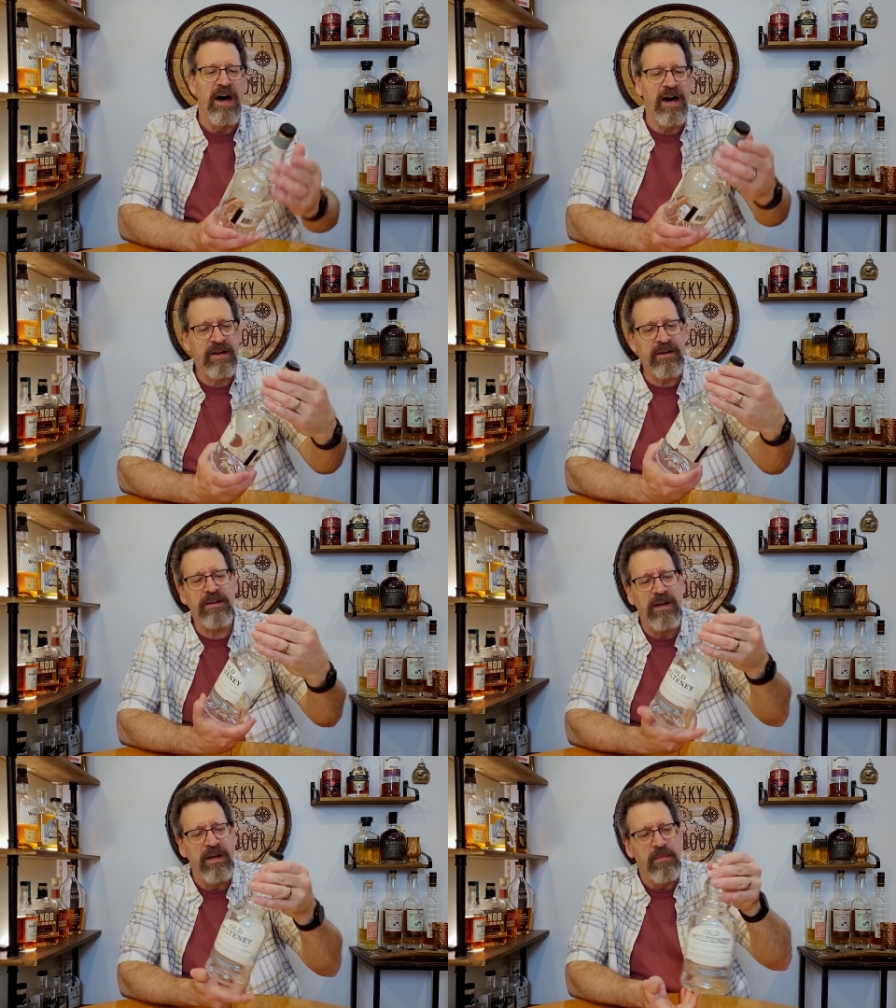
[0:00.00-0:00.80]

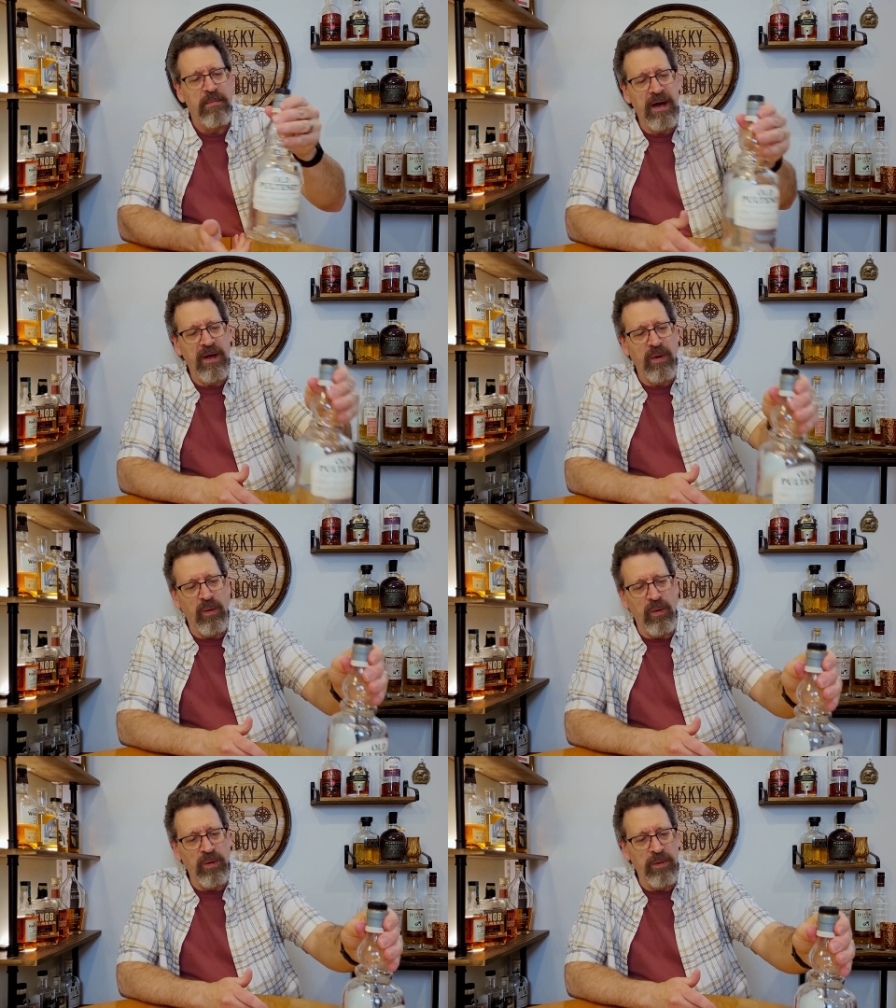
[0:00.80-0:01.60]
Huddart by
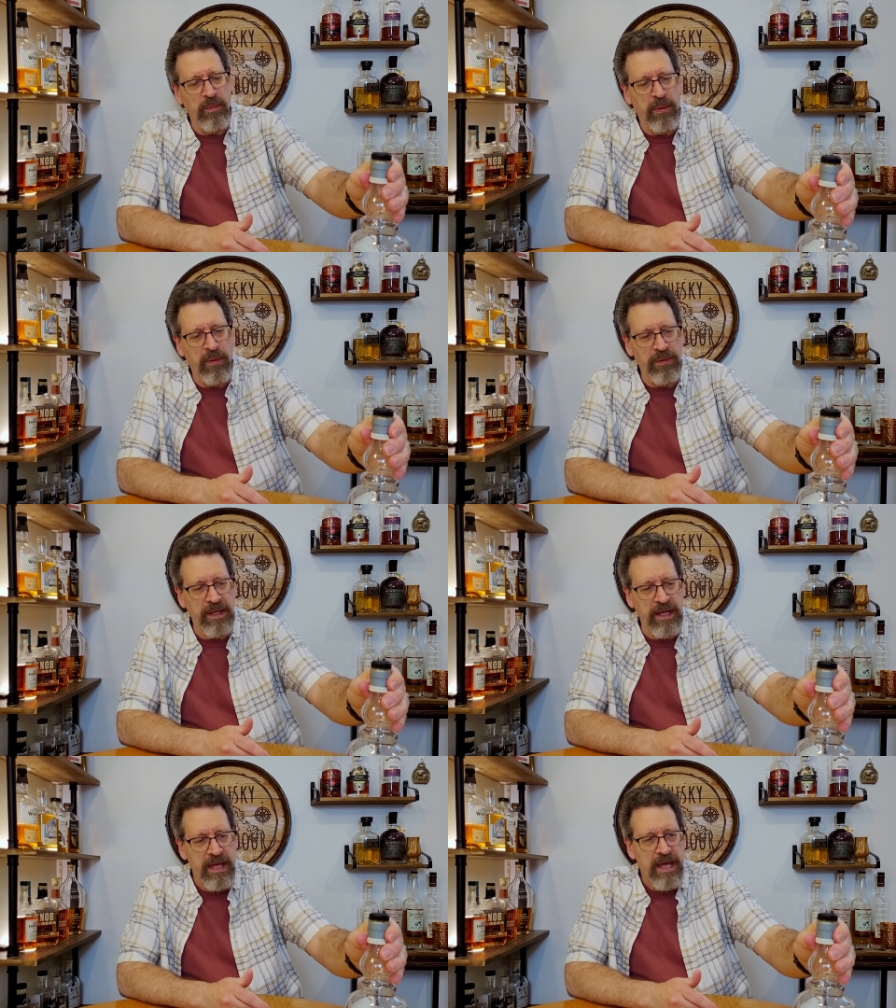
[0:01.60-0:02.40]
Old Pulteney.